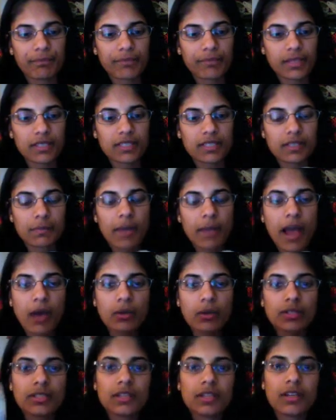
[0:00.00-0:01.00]

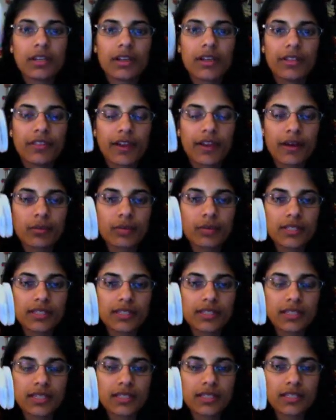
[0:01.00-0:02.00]
spout that
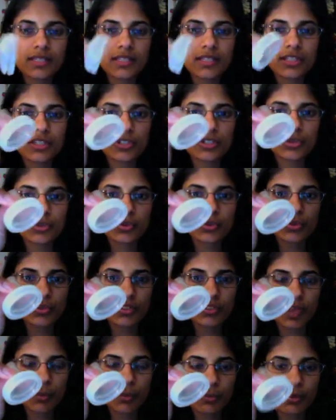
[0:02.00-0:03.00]
was easy to
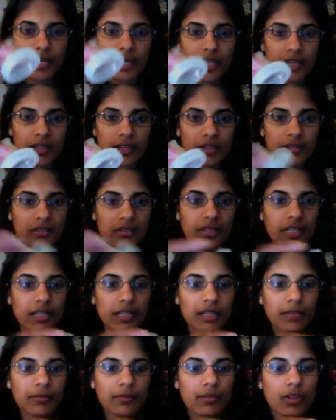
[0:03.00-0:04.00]
separate and
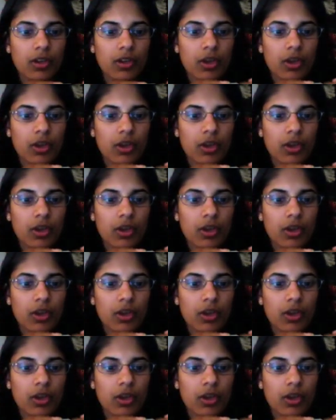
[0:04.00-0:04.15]
clean,